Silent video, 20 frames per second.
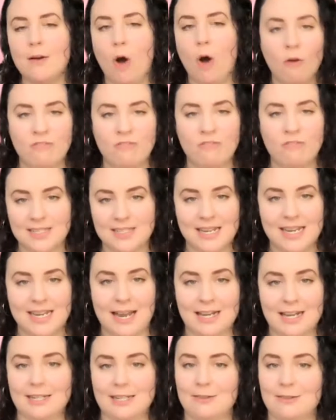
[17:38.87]
obviously
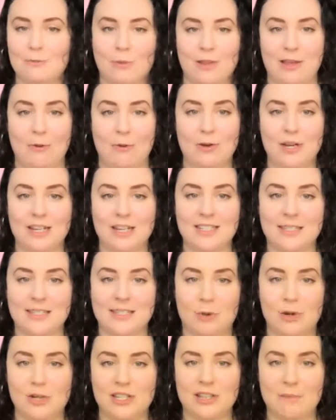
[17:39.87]
like when the audience is
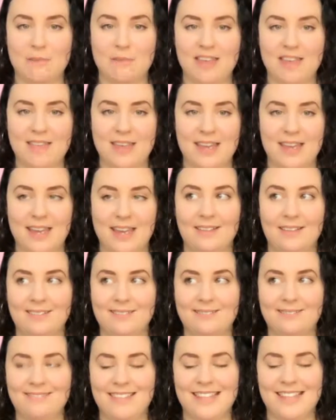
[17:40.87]
watching them, they're thinking
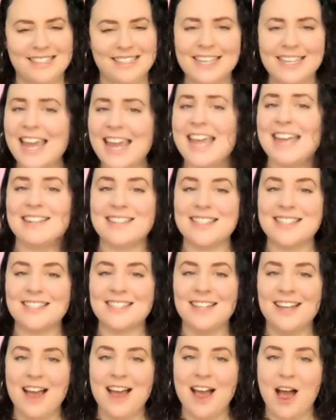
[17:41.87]
these are kids.
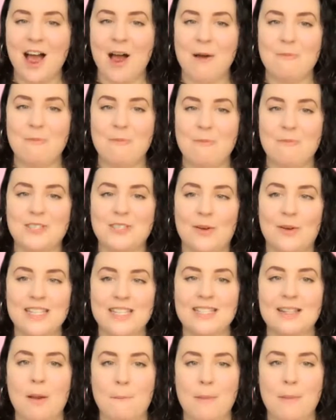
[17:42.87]
So
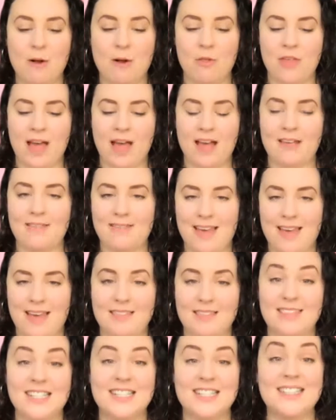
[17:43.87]
it's about
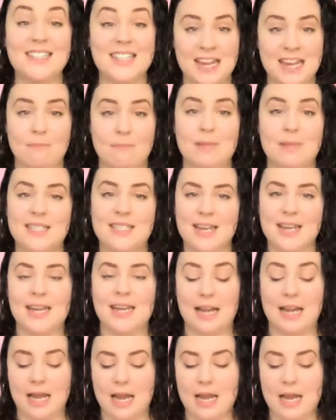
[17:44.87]
that this scene
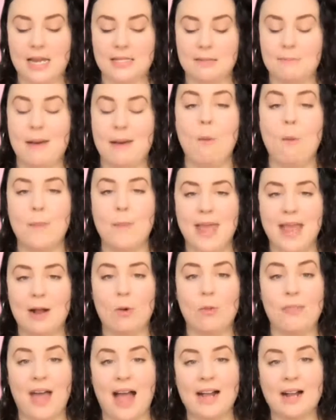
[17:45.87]
particularly is about being
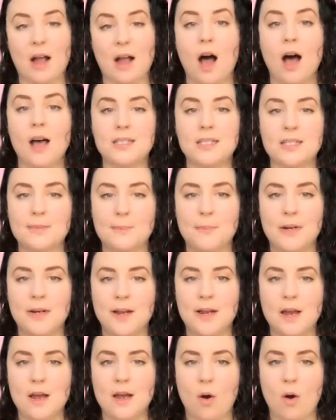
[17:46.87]
on that cusp
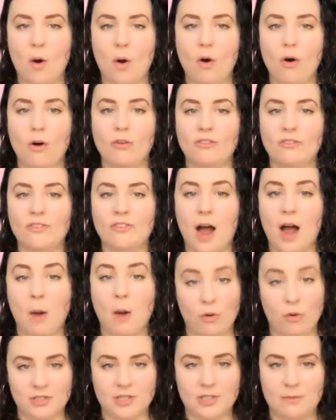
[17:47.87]
of, I
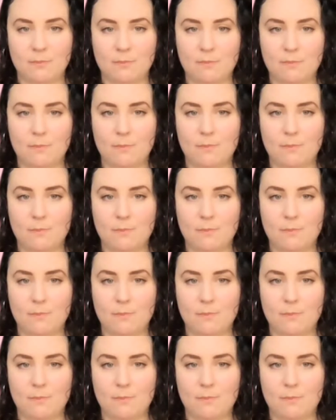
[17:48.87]
want to